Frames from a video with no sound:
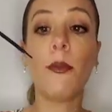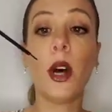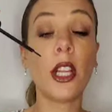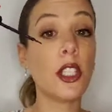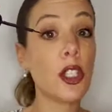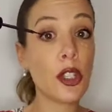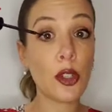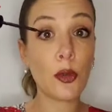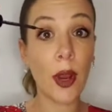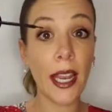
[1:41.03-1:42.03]
pull it
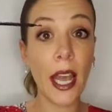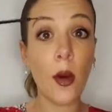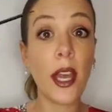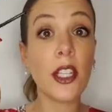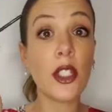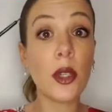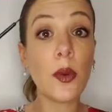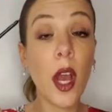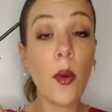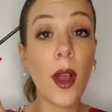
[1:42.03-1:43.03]
straight out and
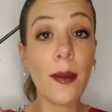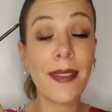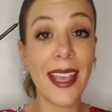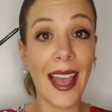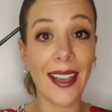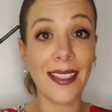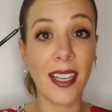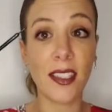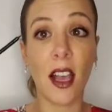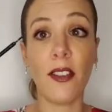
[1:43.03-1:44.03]
do not wipe the
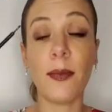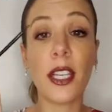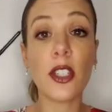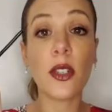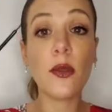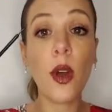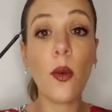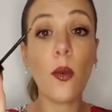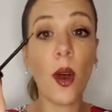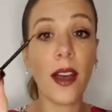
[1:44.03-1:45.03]
excess off because you
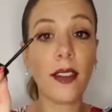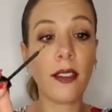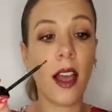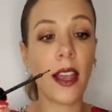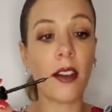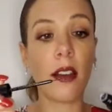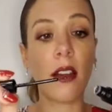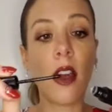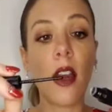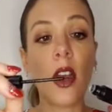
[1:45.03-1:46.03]
don't want
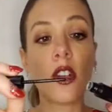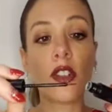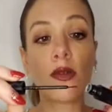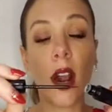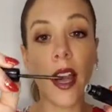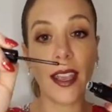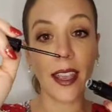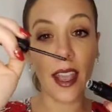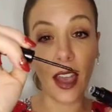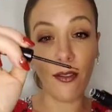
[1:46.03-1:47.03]
liner
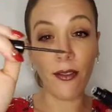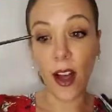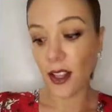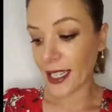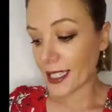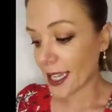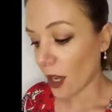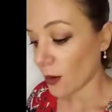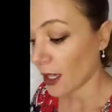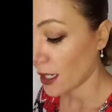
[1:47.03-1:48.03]
drying and falling
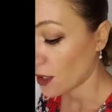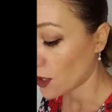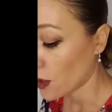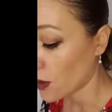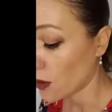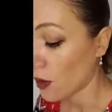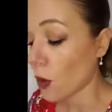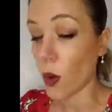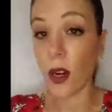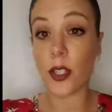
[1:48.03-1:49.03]
down into
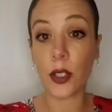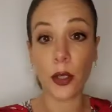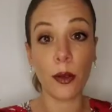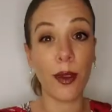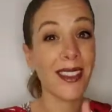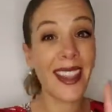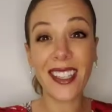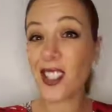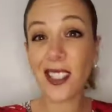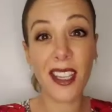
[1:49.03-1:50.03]
your tube.
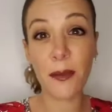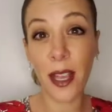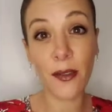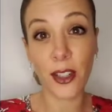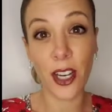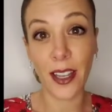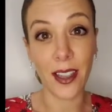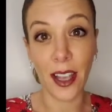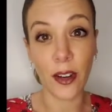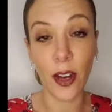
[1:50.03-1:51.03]
That's just gonna make for
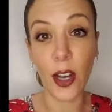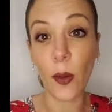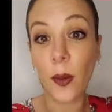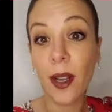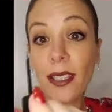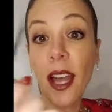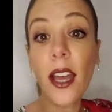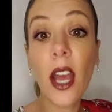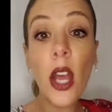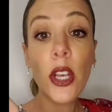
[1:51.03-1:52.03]
chunky liner and no one wants
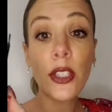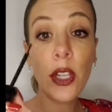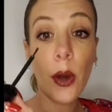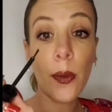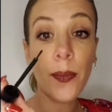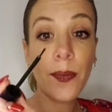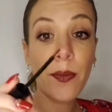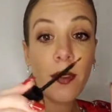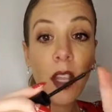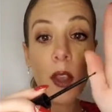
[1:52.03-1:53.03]
that. So
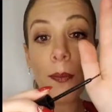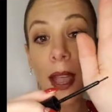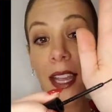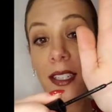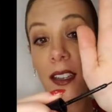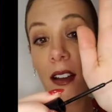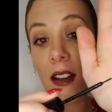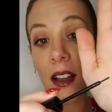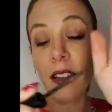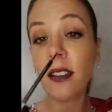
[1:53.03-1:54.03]
you paint it
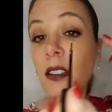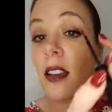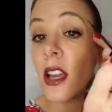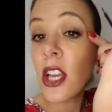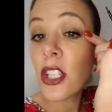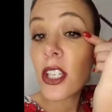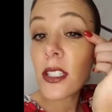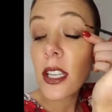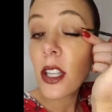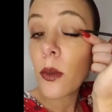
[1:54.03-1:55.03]
on
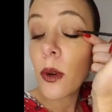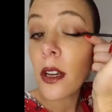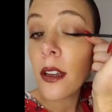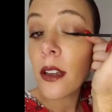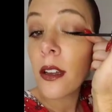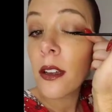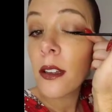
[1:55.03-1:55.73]
just like you would